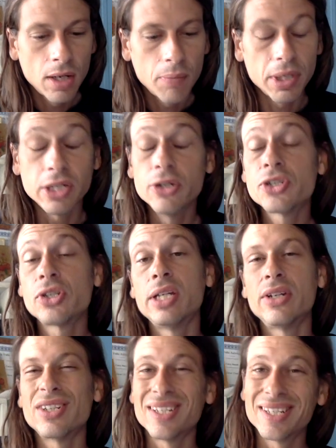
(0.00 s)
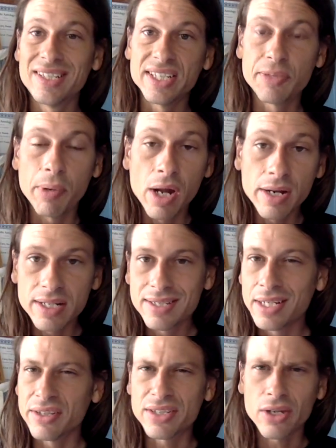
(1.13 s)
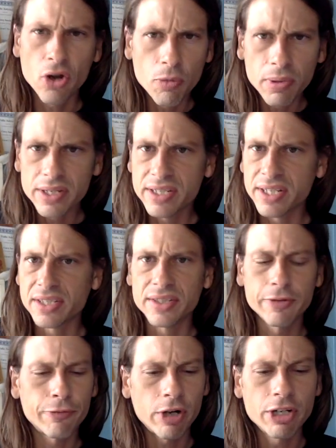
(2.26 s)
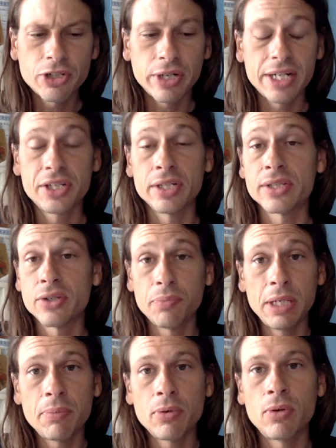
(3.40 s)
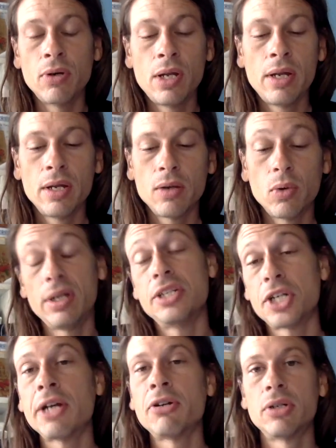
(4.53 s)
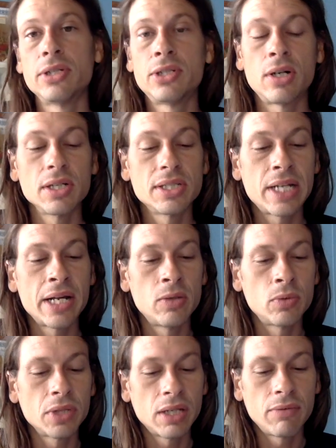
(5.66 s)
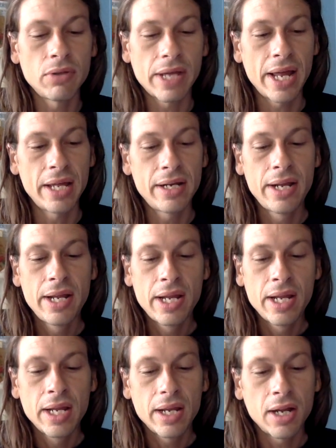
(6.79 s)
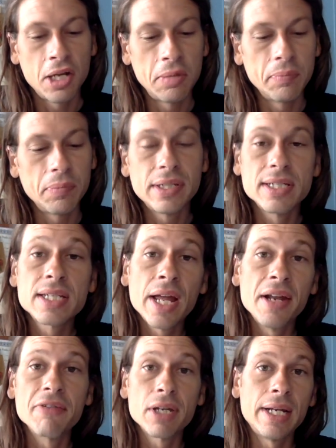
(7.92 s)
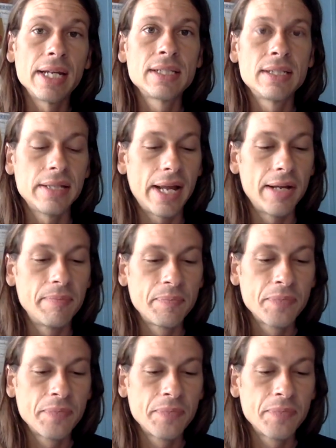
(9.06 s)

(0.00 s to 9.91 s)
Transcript: but usually there's this despondency and this hopelessness and this frustration. So people, well, in general, a strong Saturn will give you that. Um, but this kind of connects to that.